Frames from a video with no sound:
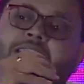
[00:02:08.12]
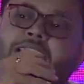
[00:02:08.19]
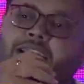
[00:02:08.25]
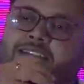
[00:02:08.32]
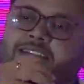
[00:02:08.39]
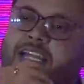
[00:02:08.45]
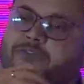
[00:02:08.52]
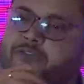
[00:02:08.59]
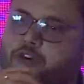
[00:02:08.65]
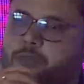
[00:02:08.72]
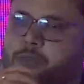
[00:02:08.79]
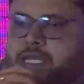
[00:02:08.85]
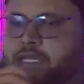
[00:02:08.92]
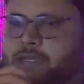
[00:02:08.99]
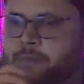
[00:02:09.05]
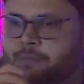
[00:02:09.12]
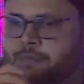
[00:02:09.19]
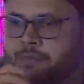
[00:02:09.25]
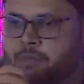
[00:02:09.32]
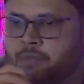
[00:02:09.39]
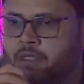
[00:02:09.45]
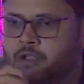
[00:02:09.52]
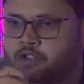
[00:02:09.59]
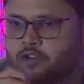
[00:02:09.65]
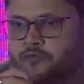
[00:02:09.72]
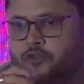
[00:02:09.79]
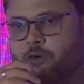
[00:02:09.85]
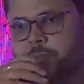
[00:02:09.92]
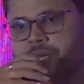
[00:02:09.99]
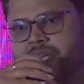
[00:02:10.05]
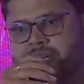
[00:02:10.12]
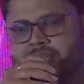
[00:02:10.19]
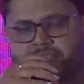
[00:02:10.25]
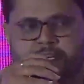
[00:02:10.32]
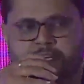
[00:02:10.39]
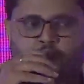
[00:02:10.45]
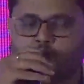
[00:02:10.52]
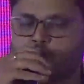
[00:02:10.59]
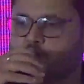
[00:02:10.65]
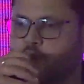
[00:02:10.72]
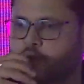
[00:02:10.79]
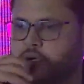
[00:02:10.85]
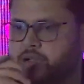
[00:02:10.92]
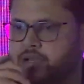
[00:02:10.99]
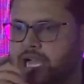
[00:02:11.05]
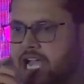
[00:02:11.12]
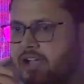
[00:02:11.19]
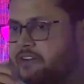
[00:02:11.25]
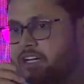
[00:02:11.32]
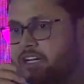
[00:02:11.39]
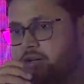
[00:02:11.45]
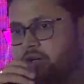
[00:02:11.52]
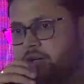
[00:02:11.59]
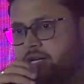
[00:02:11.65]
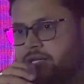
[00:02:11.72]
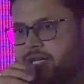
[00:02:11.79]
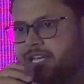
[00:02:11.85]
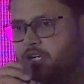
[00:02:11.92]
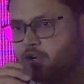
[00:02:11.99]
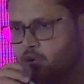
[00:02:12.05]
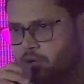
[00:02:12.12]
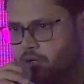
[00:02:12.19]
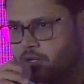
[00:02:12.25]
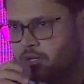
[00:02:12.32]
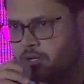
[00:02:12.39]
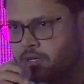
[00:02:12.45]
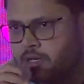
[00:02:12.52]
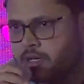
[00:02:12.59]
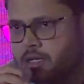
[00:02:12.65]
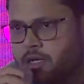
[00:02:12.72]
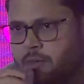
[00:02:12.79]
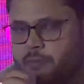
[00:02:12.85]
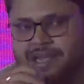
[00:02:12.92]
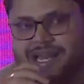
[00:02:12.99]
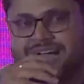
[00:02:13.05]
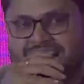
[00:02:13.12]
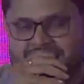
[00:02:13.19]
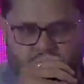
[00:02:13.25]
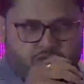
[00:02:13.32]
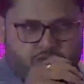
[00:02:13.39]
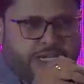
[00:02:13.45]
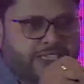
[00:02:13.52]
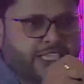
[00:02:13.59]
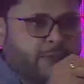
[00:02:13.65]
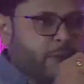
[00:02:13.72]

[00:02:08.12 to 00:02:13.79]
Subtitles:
can design for me. So for me, it's a no code. I haven't done any code. But actually, that